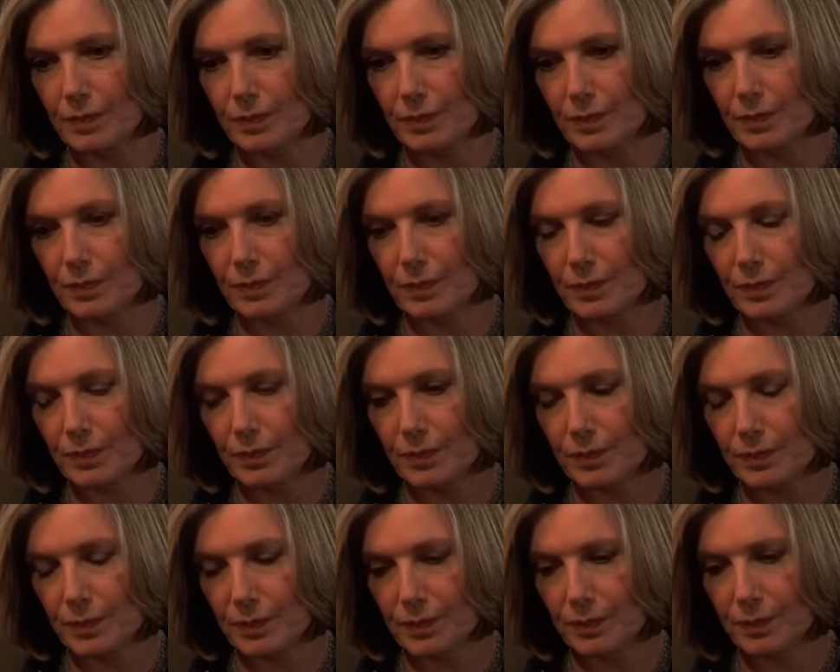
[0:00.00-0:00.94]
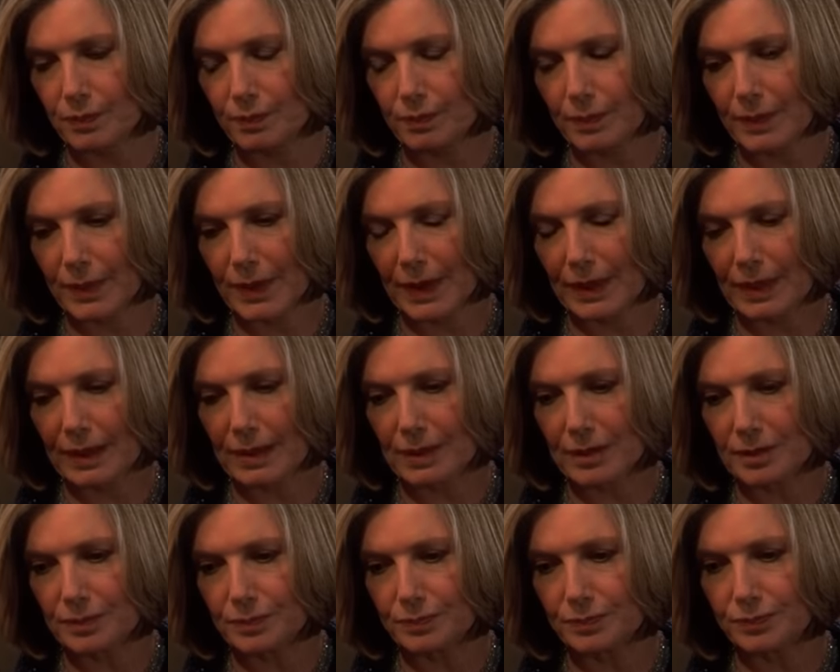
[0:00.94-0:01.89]

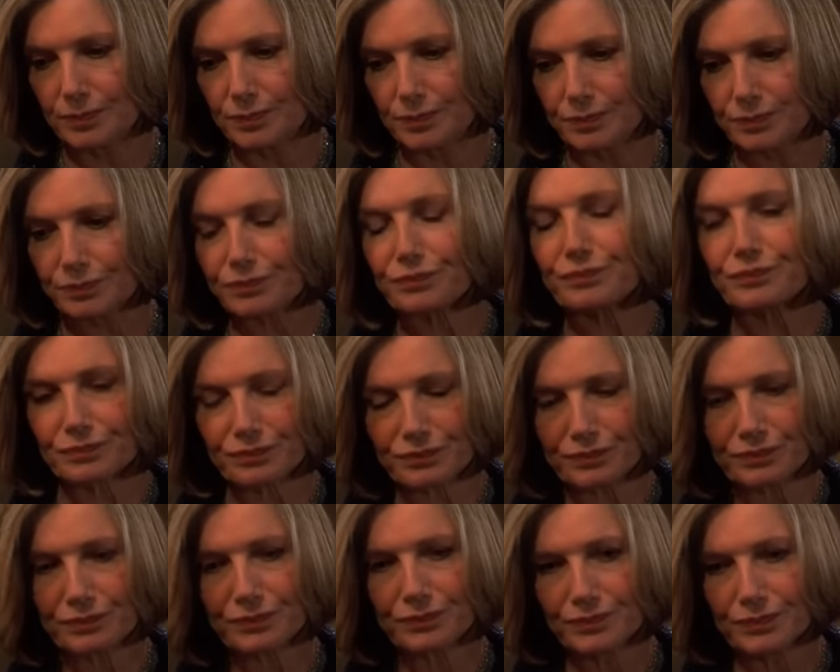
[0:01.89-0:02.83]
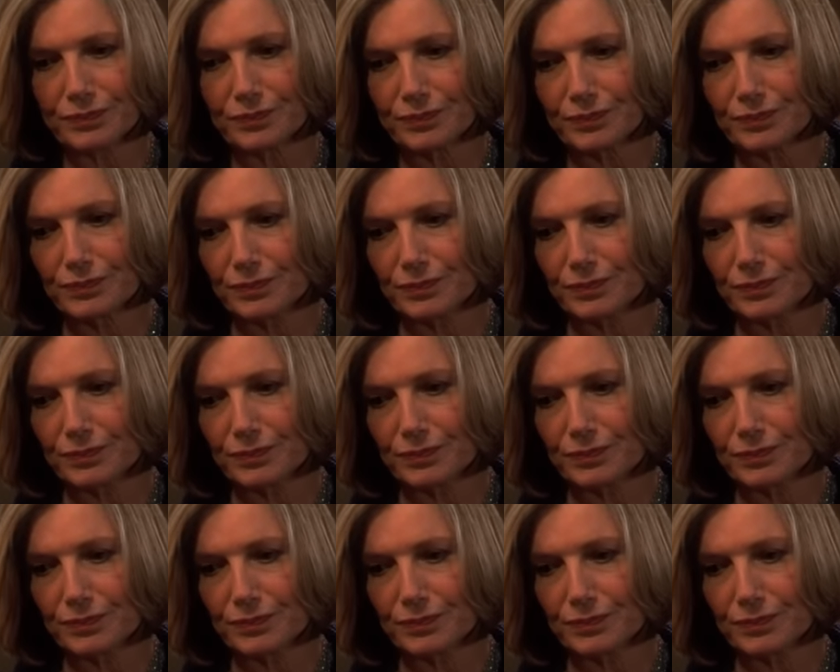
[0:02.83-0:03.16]
This person isn't speaking.